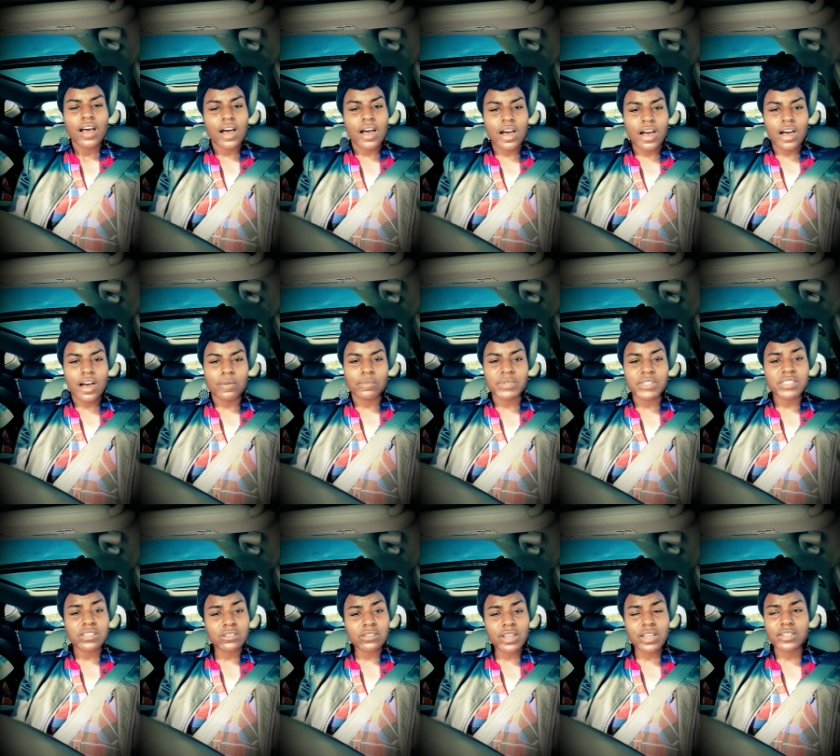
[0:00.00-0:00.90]

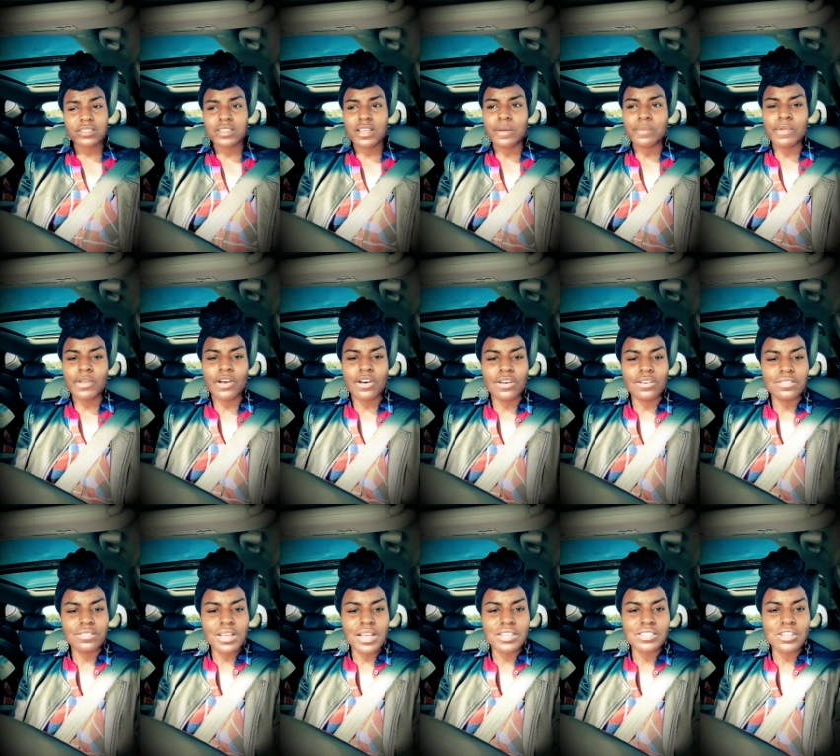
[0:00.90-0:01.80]
Until next time,
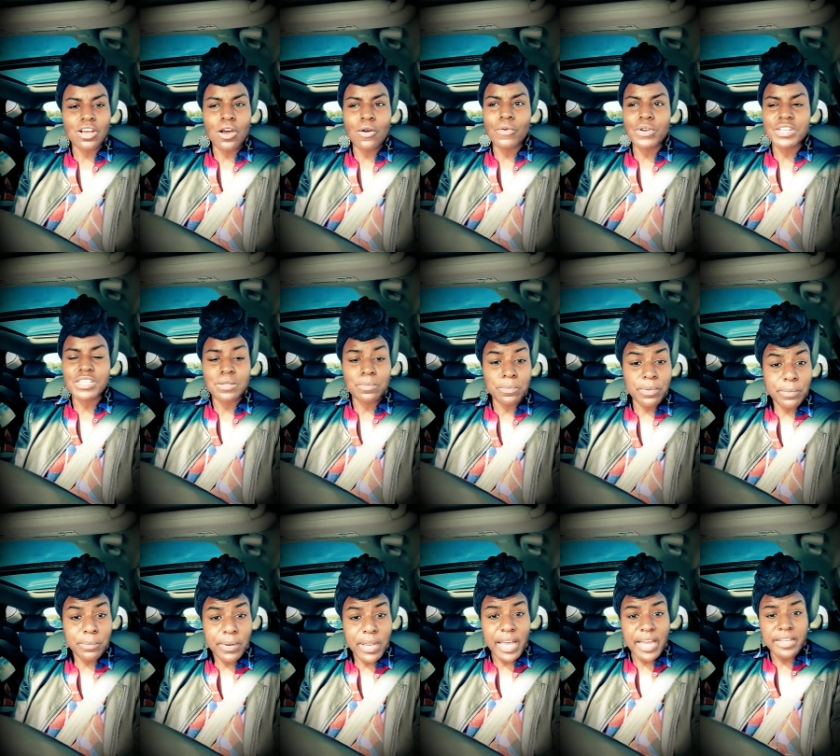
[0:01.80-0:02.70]
y'all, as always,
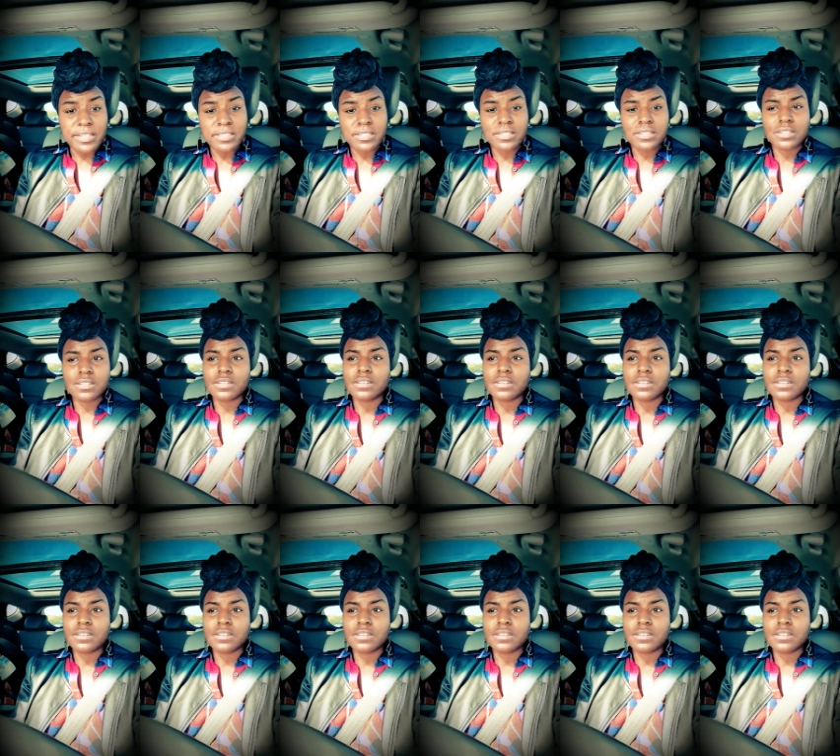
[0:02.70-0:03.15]
be blessed.